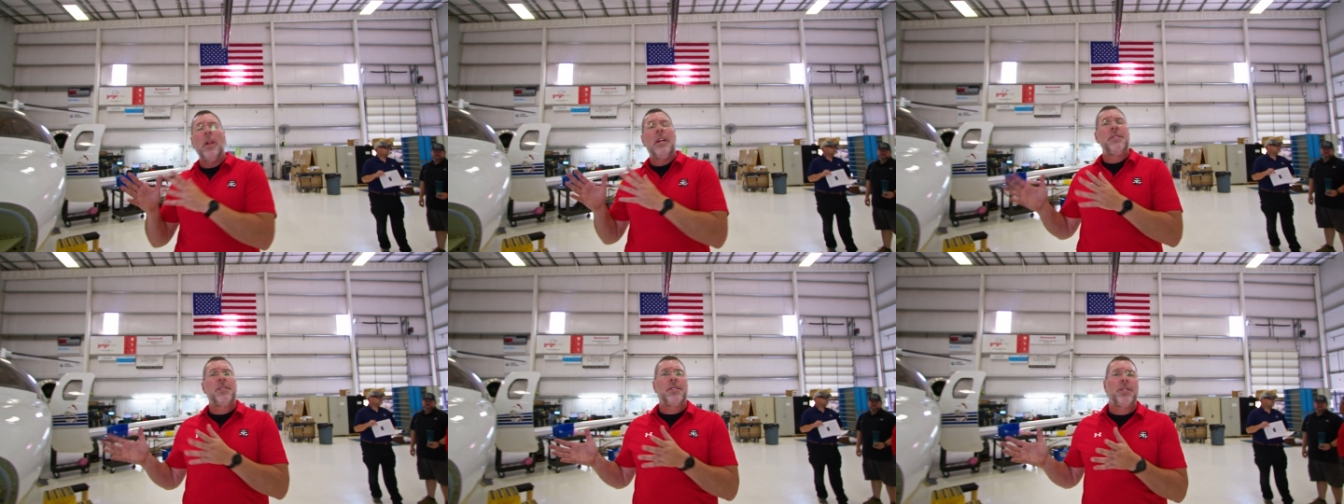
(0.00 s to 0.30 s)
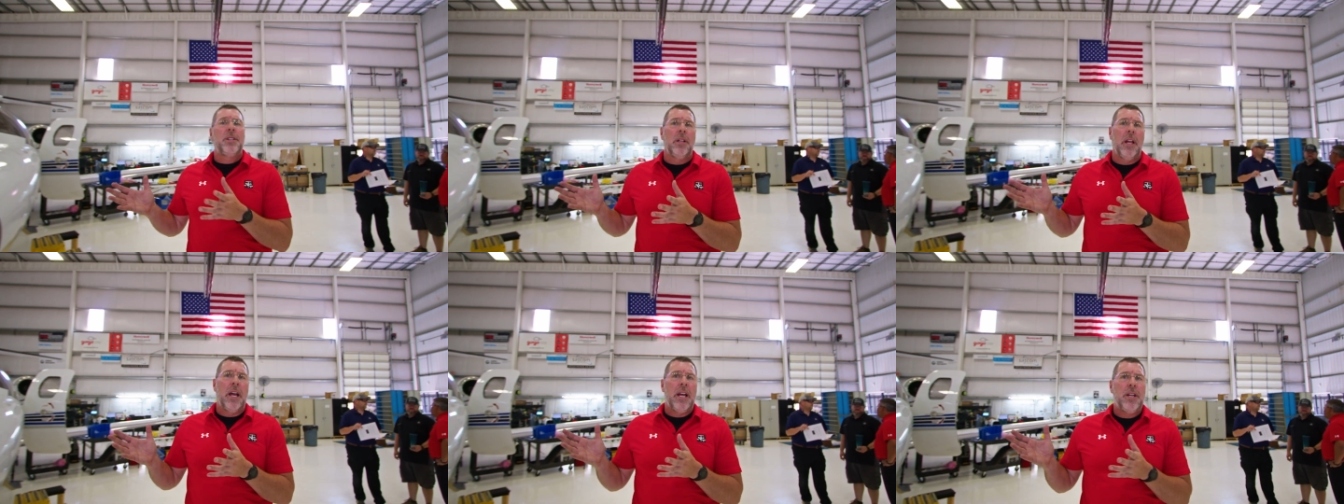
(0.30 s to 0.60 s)

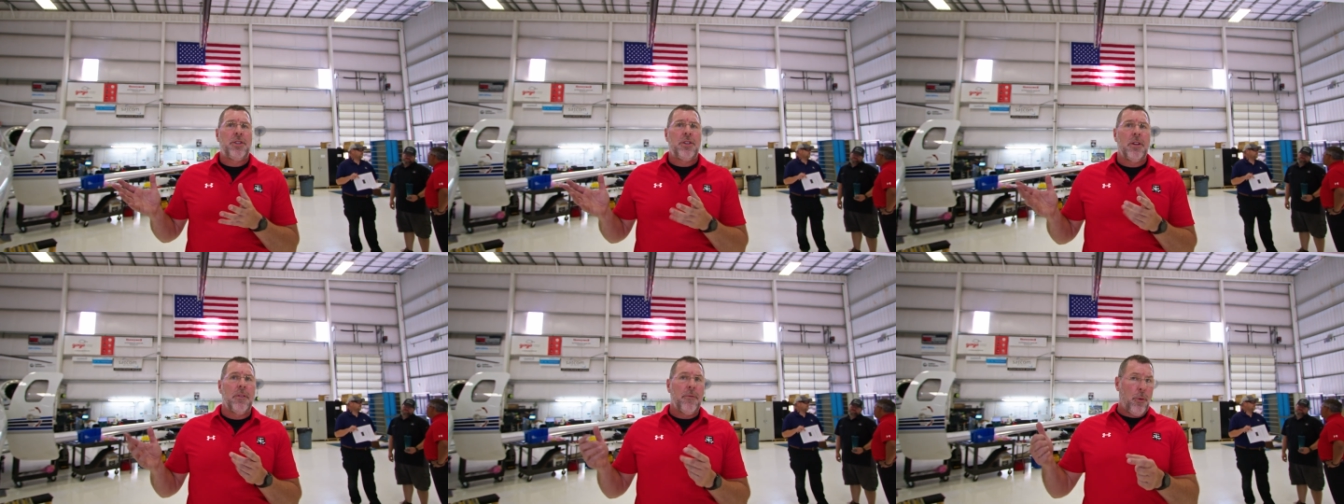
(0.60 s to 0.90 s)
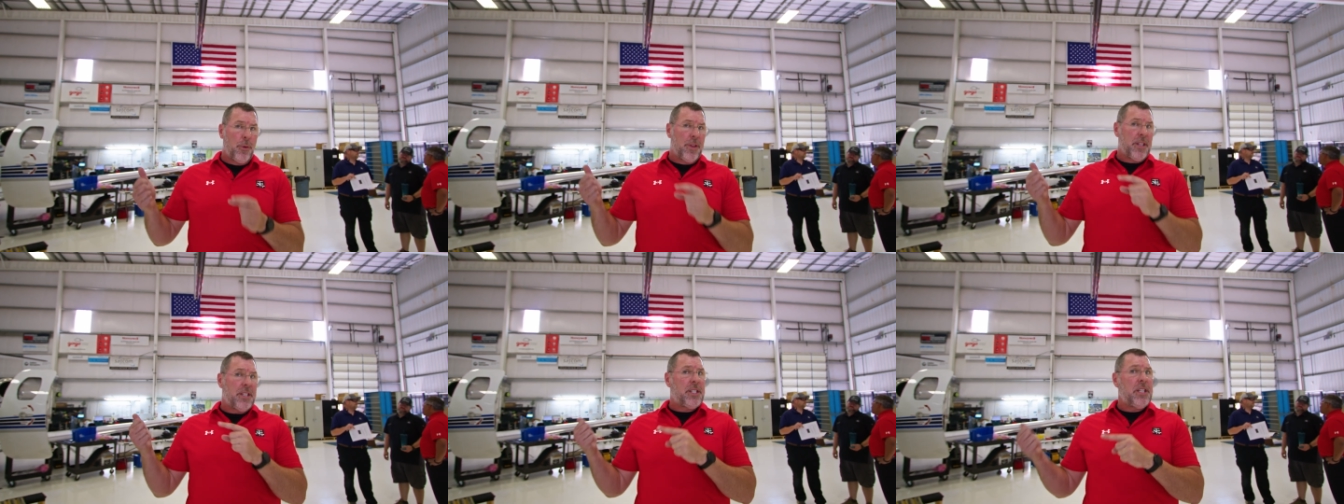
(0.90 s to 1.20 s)
installation
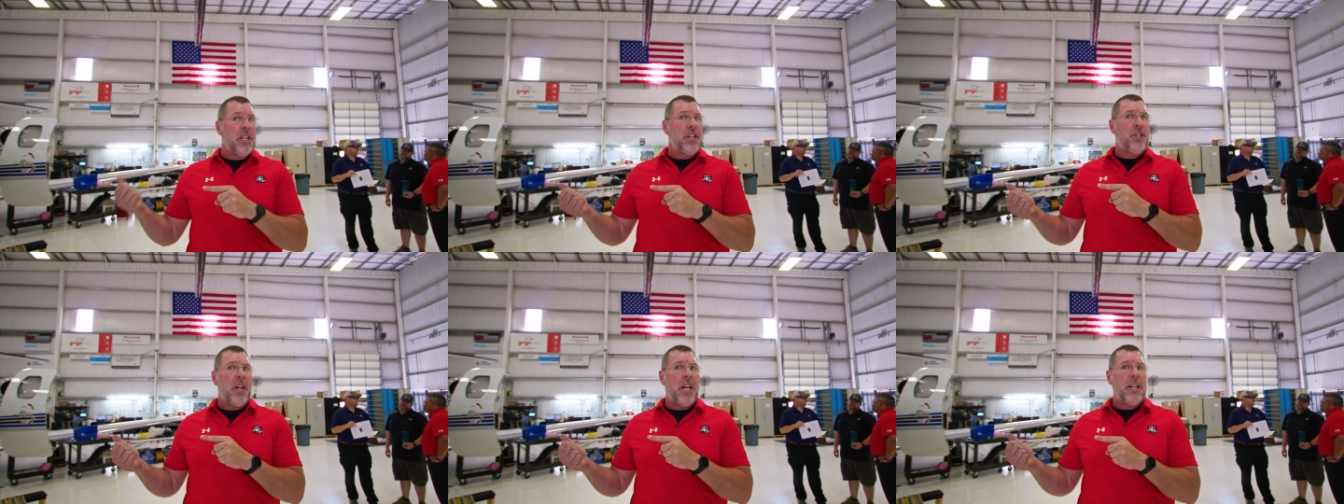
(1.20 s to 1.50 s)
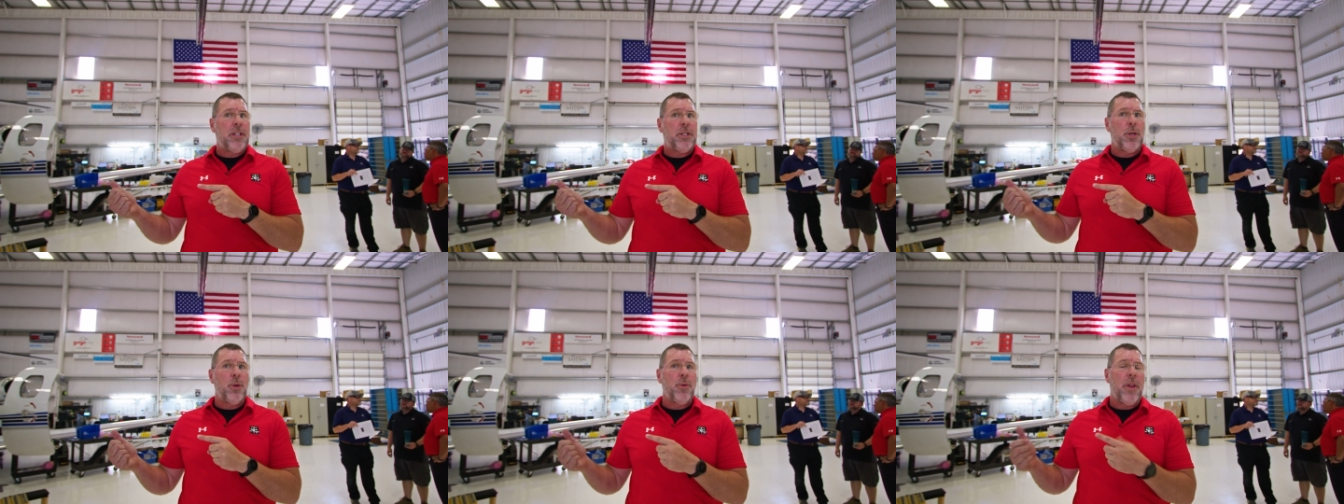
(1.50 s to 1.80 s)
for the
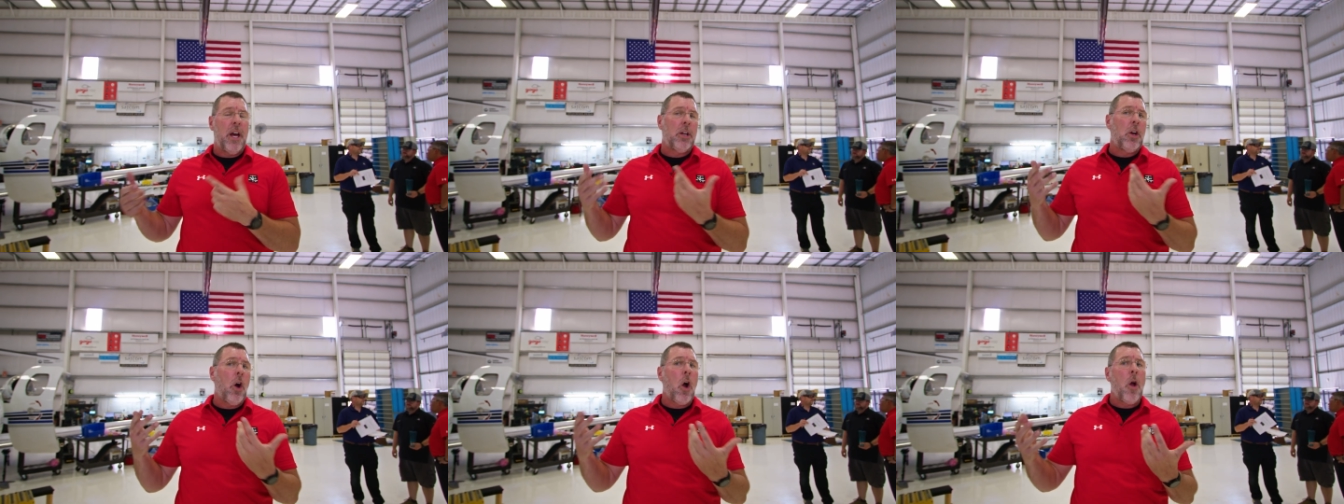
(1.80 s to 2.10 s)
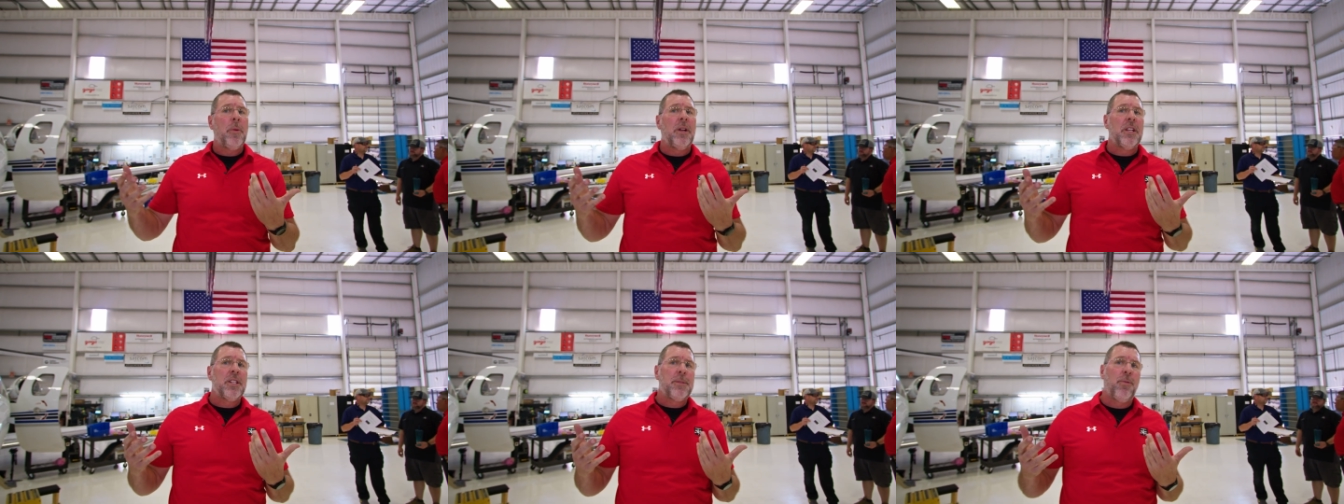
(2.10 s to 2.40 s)
CJ2 that
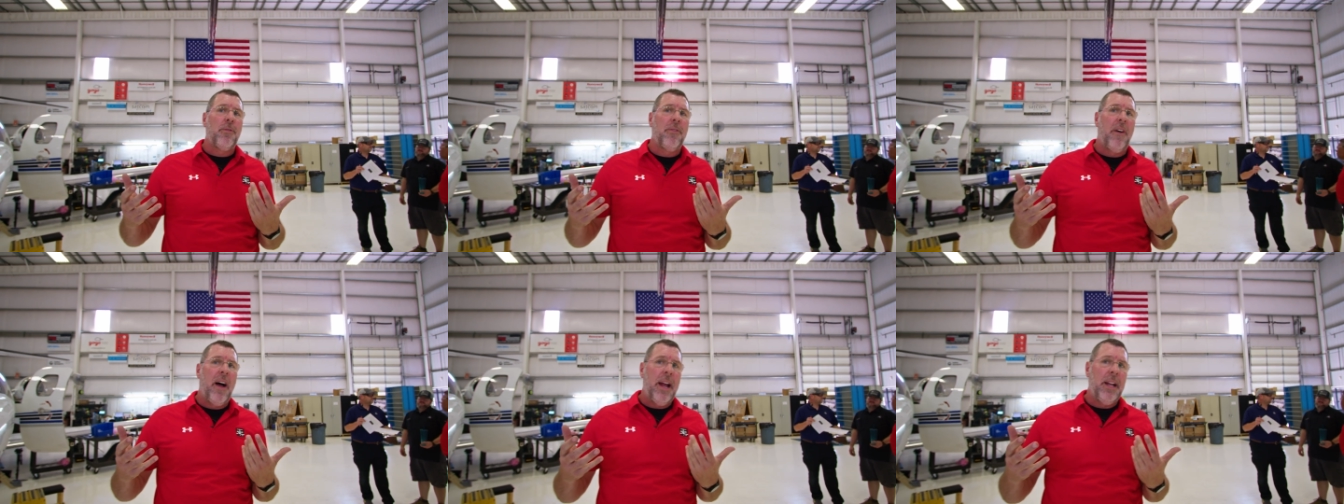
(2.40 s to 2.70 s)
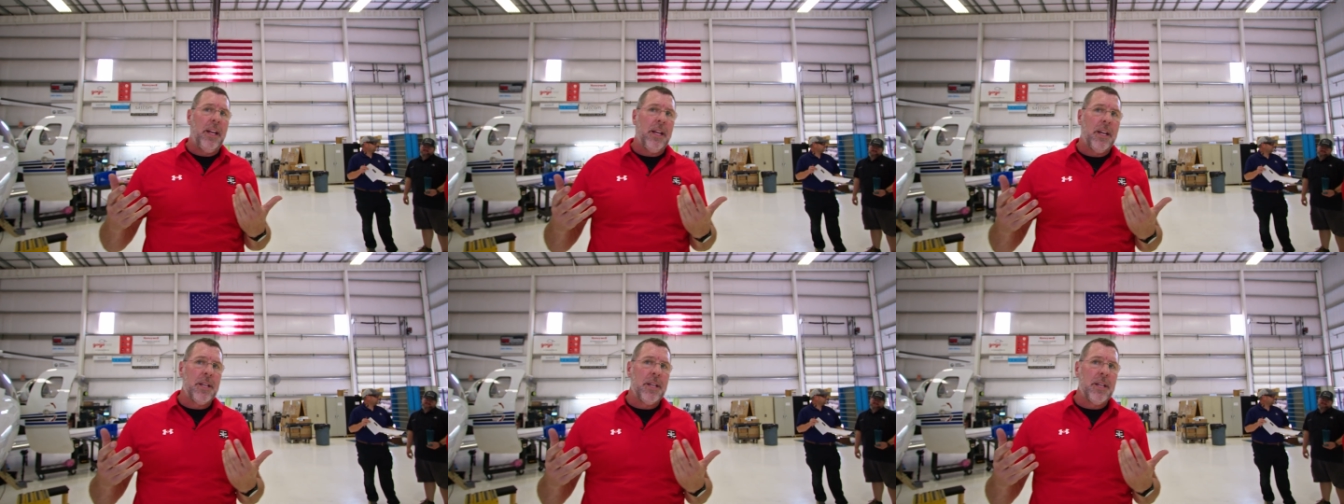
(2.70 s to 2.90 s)
Garmin is providing